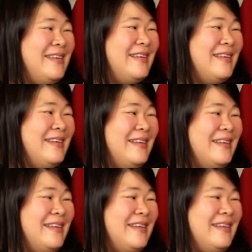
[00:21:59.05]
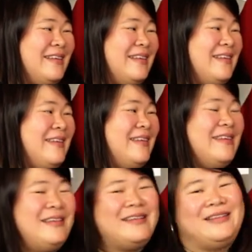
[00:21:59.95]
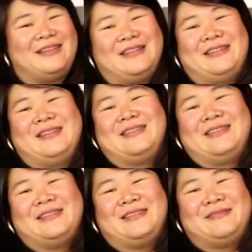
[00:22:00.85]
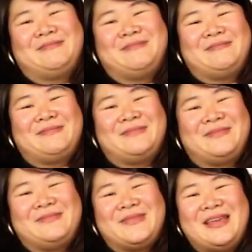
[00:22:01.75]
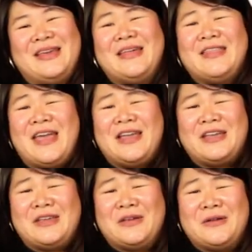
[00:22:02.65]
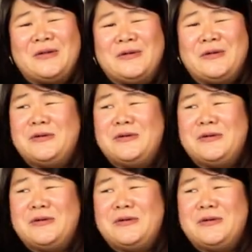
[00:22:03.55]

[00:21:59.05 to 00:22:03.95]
[no speech]